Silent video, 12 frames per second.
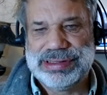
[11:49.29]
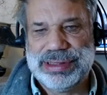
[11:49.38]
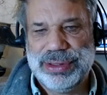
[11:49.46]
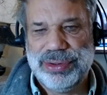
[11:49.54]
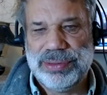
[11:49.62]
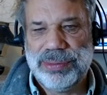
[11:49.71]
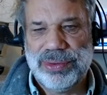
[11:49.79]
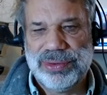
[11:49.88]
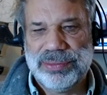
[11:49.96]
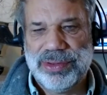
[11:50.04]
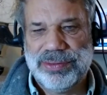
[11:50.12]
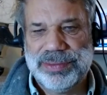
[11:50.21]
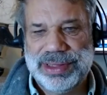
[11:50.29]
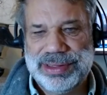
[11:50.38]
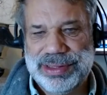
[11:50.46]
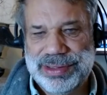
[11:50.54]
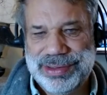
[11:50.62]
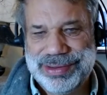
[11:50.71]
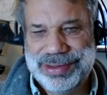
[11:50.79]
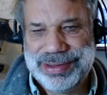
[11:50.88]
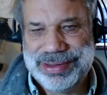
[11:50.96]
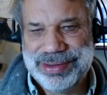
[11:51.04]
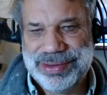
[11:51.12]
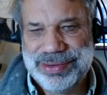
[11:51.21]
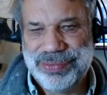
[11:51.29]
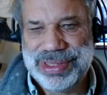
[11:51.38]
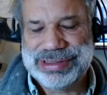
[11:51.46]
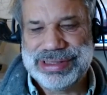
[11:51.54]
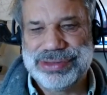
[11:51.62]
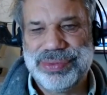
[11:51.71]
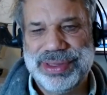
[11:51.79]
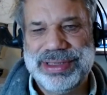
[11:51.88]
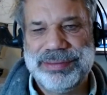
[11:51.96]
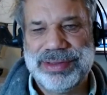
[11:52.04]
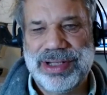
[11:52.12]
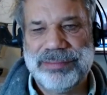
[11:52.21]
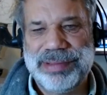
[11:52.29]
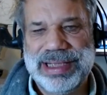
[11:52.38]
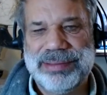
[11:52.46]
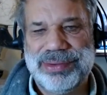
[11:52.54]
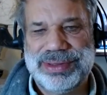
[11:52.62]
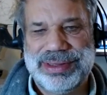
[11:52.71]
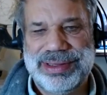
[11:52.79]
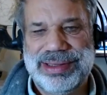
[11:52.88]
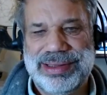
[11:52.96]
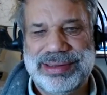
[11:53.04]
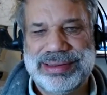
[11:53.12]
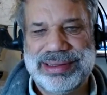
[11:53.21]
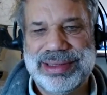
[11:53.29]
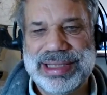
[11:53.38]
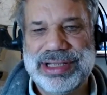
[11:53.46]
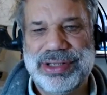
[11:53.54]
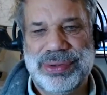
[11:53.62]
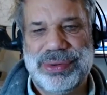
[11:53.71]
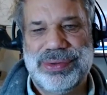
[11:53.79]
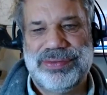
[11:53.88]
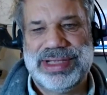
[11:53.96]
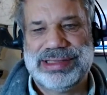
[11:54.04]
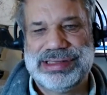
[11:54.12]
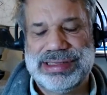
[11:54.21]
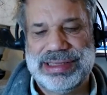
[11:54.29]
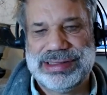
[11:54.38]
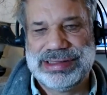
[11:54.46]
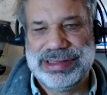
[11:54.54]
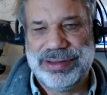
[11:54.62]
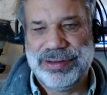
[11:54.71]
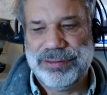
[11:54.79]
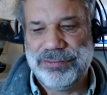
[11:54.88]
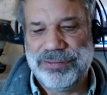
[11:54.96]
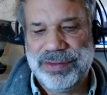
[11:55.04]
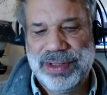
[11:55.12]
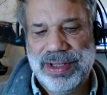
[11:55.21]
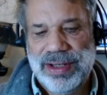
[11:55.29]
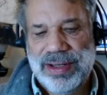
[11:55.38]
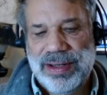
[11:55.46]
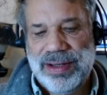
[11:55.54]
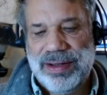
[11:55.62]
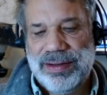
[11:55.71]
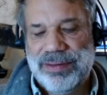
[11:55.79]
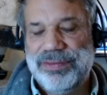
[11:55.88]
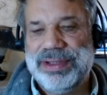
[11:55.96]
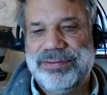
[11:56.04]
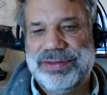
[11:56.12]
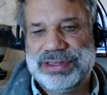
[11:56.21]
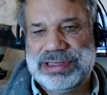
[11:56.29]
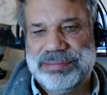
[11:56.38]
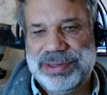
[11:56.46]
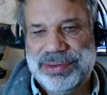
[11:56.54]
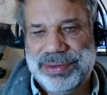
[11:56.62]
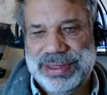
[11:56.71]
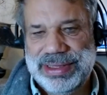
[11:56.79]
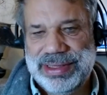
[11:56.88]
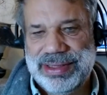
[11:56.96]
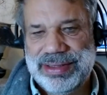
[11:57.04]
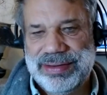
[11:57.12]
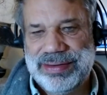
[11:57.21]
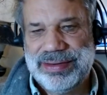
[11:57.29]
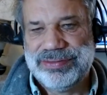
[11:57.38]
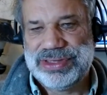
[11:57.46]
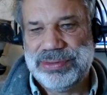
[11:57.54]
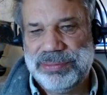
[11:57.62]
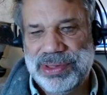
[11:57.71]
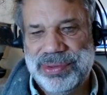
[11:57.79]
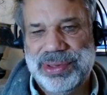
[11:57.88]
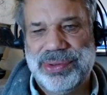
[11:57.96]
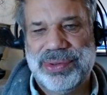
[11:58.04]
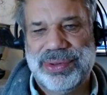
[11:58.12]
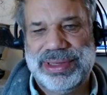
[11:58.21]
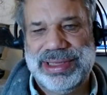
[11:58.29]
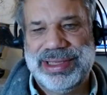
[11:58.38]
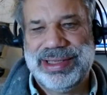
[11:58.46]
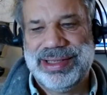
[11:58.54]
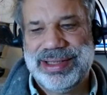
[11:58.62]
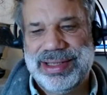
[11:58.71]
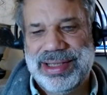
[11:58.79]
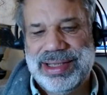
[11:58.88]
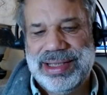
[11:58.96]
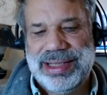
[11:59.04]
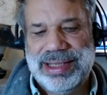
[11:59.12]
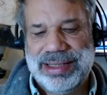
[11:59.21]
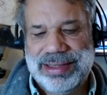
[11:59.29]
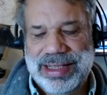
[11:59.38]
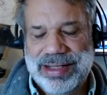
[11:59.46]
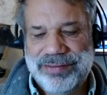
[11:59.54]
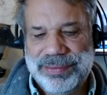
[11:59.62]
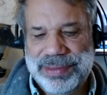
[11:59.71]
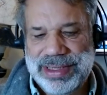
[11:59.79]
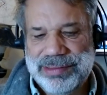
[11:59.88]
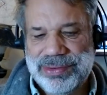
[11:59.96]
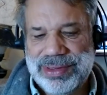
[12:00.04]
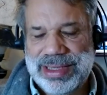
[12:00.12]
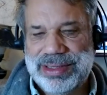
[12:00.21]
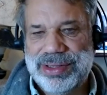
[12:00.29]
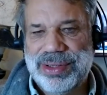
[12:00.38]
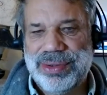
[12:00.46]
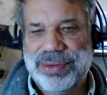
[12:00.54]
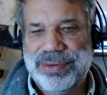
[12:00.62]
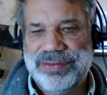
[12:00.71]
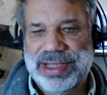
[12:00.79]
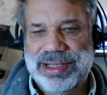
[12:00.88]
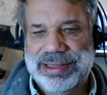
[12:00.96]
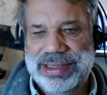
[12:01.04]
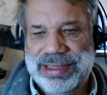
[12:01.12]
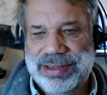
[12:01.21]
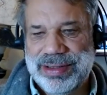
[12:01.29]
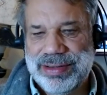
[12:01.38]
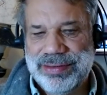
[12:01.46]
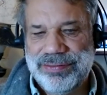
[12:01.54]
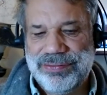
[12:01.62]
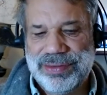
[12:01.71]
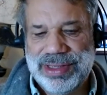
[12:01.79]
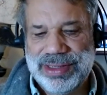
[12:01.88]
the unipolar moment, the West has really not been able to let go of that sense of invincibility, of superiority, and they haven't been able to let go of the idea of